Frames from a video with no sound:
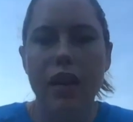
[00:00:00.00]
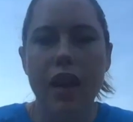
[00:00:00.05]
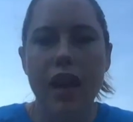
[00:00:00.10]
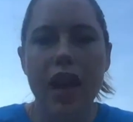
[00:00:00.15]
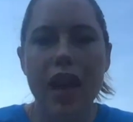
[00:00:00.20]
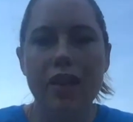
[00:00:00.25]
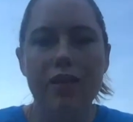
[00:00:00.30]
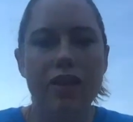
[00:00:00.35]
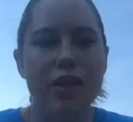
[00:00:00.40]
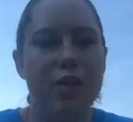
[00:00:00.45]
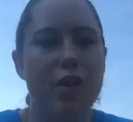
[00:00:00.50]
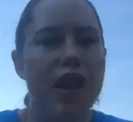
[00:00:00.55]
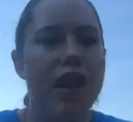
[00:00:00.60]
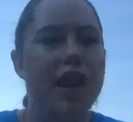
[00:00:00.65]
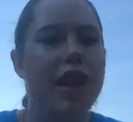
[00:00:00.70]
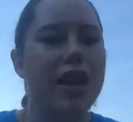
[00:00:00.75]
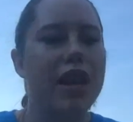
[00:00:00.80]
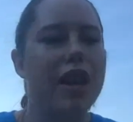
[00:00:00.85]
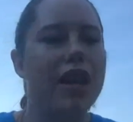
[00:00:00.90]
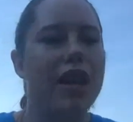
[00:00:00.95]
Hi
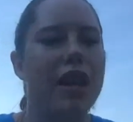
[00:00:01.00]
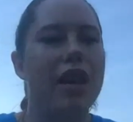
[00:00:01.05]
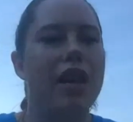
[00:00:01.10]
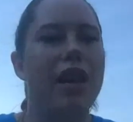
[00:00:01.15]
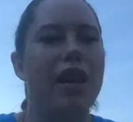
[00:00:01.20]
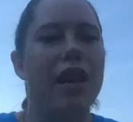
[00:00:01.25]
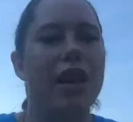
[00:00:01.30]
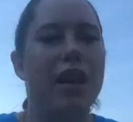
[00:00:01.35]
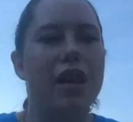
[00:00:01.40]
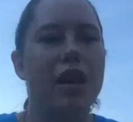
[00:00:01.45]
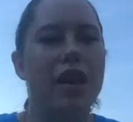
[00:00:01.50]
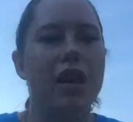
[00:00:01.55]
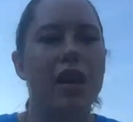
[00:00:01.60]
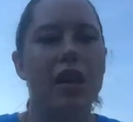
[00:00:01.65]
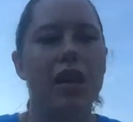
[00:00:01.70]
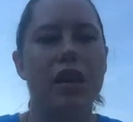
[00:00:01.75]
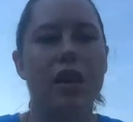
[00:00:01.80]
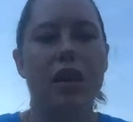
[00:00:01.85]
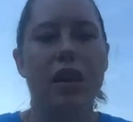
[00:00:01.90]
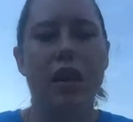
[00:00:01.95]
everyone.
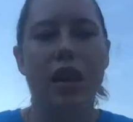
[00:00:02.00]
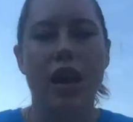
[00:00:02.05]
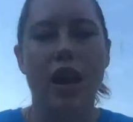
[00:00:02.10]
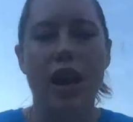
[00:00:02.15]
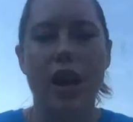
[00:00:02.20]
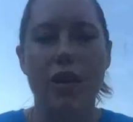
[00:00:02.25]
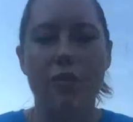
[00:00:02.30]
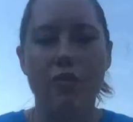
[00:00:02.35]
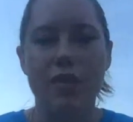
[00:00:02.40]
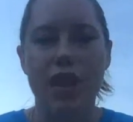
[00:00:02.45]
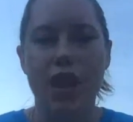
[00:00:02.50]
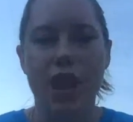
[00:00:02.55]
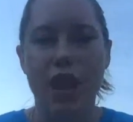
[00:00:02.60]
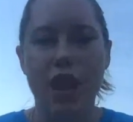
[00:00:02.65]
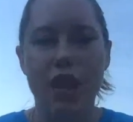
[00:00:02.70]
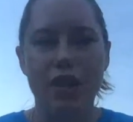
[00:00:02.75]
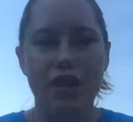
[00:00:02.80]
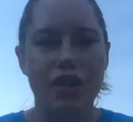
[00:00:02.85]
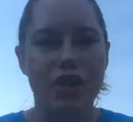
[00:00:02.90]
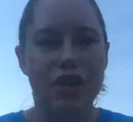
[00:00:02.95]
I'm
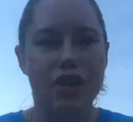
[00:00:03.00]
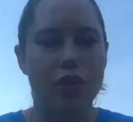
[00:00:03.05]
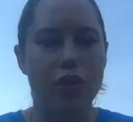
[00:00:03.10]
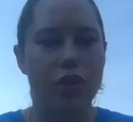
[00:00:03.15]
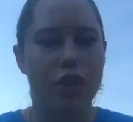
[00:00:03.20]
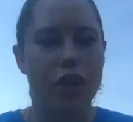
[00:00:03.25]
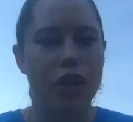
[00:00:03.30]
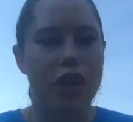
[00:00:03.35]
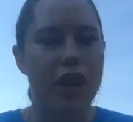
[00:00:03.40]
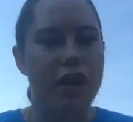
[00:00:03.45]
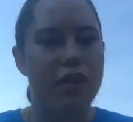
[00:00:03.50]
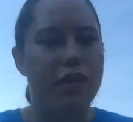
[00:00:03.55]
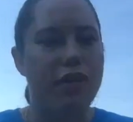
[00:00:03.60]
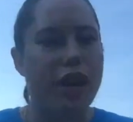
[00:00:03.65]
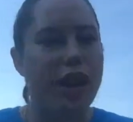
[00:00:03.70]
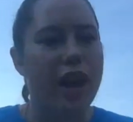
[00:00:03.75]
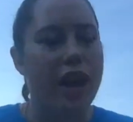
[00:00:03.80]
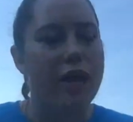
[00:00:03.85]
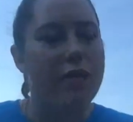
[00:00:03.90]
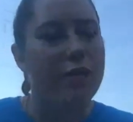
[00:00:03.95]
not sure if
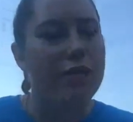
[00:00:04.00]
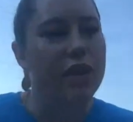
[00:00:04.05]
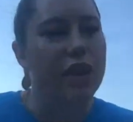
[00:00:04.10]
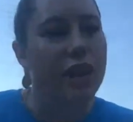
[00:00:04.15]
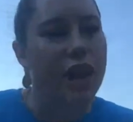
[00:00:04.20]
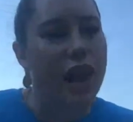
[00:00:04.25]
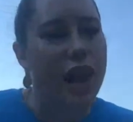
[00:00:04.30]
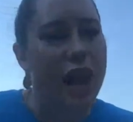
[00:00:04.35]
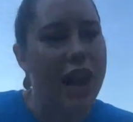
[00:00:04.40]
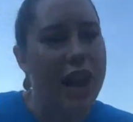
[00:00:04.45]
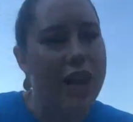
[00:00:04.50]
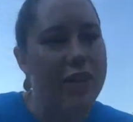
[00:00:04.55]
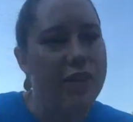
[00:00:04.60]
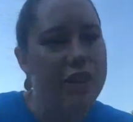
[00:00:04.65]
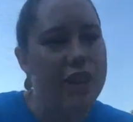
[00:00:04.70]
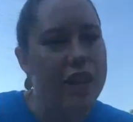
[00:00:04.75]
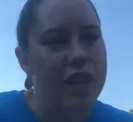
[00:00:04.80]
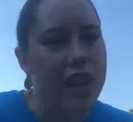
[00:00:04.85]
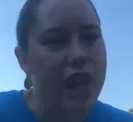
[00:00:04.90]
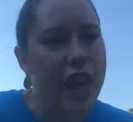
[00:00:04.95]
I'm live
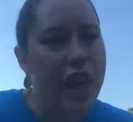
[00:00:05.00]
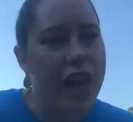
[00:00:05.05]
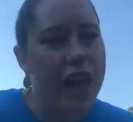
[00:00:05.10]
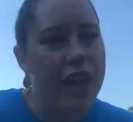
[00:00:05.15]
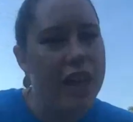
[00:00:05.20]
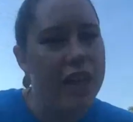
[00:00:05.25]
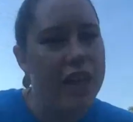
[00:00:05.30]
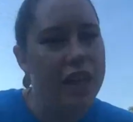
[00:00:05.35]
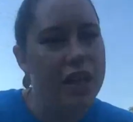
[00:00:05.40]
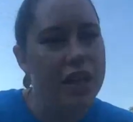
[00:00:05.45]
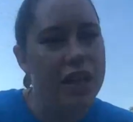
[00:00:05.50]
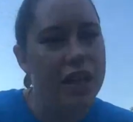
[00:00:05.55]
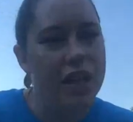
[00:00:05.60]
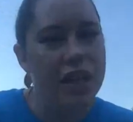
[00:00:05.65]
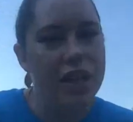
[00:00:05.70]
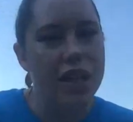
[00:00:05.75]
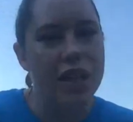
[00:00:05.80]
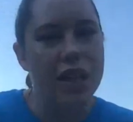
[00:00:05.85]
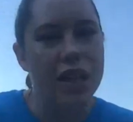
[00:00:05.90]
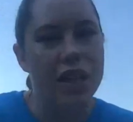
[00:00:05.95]

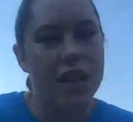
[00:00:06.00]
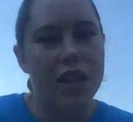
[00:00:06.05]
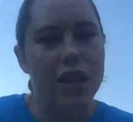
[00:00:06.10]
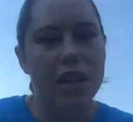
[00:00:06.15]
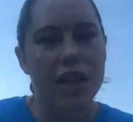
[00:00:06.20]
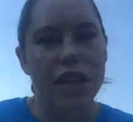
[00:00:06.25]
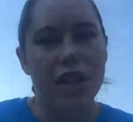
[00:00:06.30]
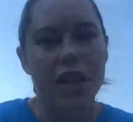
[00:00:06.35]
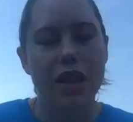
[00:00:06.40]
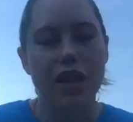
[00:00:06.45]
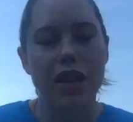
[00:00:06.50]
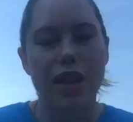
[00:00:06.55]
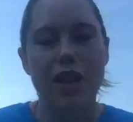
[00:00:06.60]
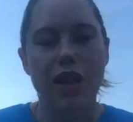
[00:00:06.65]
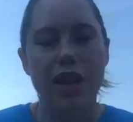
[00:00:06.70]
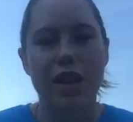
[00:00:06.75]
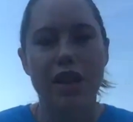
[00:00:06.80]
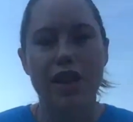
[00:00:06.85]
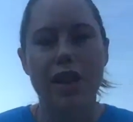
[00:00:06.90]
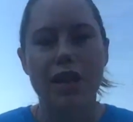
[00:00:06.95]
yet.
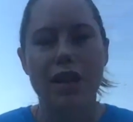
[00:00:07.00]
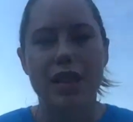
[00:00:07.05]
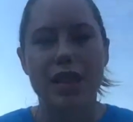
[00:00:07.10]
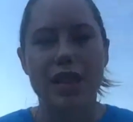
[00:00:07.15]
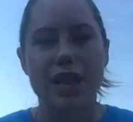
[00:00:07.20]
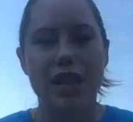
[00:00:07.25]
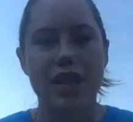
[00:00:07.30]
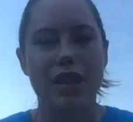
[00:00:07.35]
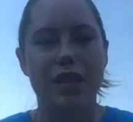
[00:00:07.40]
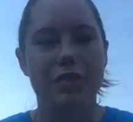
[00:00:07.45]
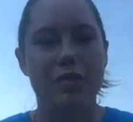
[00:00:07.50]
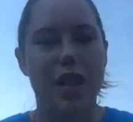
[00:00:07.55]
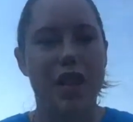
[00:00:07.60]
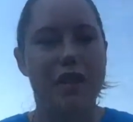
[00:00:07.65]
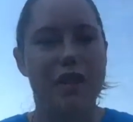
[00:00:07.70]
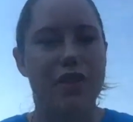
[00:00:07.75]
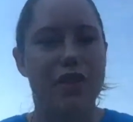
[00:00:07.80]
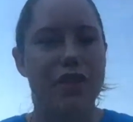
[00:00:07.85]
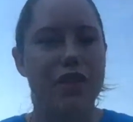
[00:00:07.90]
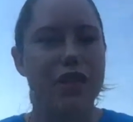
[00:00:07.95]
This is my
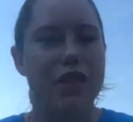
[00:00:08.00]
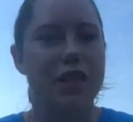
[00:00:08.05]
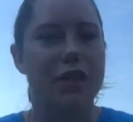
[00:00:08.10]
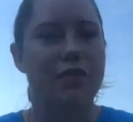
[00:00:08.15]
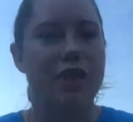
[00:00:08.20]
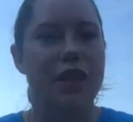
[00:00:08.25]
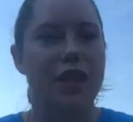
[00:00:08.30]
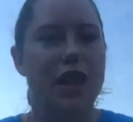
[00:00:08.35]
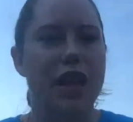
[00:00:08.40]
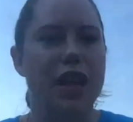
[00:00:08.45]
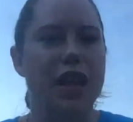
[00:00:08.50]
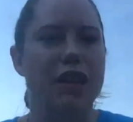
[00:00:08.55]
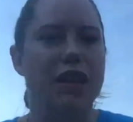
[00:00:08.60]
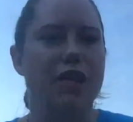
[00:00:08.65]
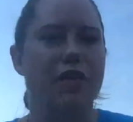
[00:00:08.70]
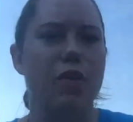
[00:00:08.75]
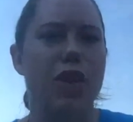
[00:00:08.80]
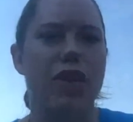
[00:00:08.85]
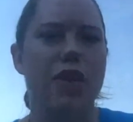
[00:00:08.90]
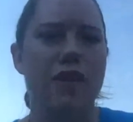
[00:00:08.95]
first
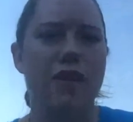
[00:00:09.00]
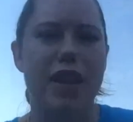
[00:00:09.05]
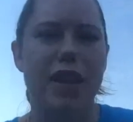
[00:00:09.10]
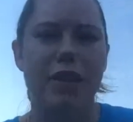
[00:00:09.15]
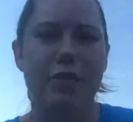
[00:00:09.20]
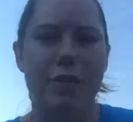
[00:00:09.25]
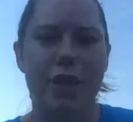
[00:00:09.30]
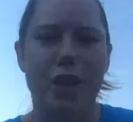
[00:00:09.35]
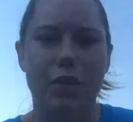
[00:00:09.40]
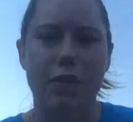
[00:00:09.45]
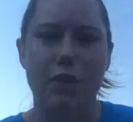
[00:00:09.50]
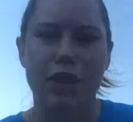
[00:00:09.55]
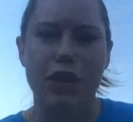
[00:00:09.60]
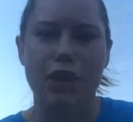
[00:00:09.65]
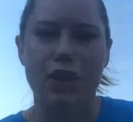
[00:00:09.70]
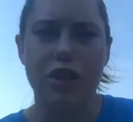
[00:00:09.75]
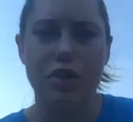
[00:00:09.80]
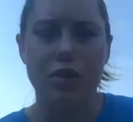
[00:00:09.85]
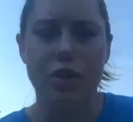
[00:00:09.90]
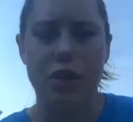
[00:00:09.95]
experience with Facebook
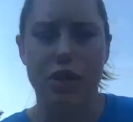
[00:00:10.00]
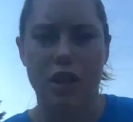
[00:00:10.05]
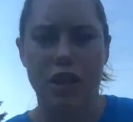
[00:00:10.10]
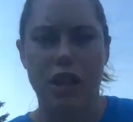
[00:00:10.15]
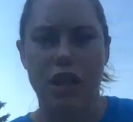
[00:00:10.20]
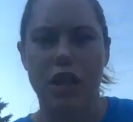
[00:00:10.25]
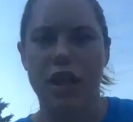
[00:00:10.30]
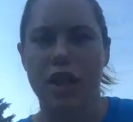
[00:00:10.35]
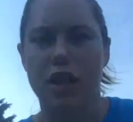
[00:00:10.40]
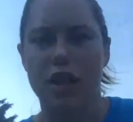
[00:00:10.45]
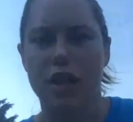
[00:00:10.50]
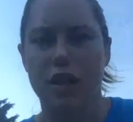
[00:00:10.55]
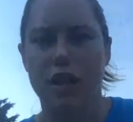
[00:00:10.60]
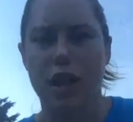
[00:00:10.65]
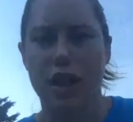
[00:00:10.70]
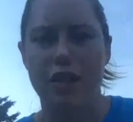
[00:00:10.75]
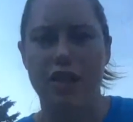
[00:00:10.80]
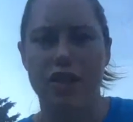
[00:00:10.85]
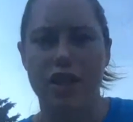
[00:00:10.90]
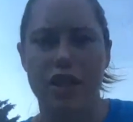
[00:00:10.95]
Producer.
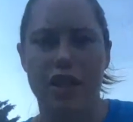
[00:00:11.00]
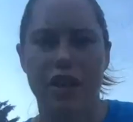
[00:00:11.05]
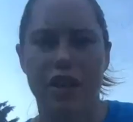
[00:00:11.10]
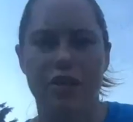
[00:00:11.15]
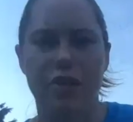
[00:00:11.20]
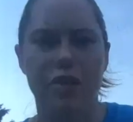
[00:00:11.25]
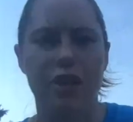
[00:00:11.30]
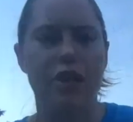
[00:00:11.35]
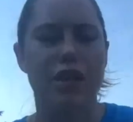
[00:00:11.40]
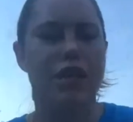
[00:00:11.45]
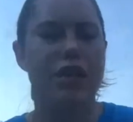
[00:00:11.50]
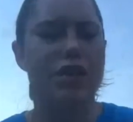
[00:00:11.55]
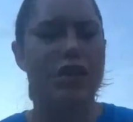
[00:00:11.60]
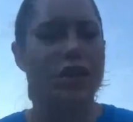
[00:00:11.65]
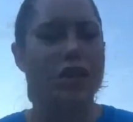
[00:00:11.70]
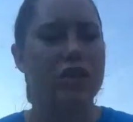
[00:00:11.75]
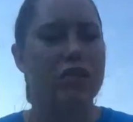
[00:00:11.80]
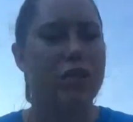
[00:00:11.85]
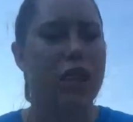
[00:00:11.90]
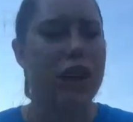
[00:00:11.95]
Last year it was
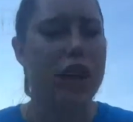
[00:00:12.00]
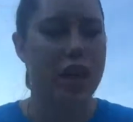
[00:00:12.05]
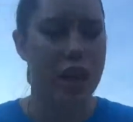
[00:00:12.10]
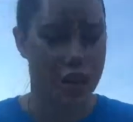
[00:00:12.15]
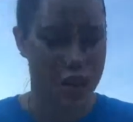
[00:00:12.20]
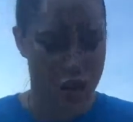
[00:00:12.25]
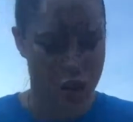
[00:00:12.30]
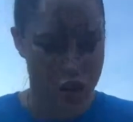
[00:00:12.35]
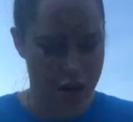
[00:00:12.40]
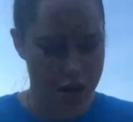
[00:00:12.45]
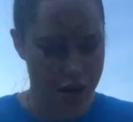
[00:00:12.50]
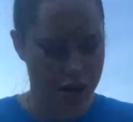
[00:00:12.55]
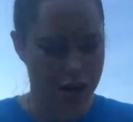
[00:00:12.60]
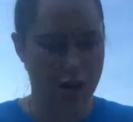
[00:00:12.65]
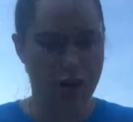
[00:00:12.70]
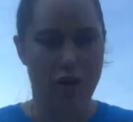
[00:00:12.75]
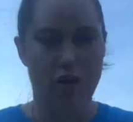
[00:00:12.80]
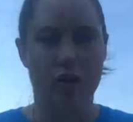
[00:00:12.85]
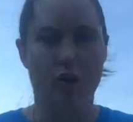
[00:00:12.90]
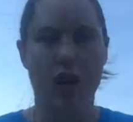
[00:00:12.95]
just regular
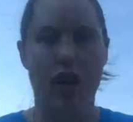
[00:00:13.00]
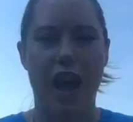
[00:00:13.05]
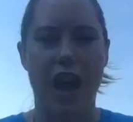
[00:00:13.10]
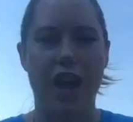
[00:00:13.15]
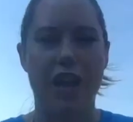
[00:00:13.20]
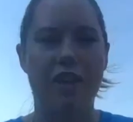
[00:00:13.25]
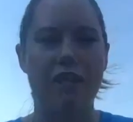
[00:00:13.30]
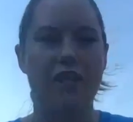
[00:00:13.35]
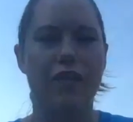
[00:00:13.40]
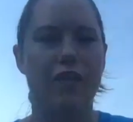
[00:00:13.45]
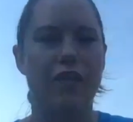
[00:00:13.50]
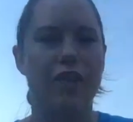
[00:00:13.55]
go live.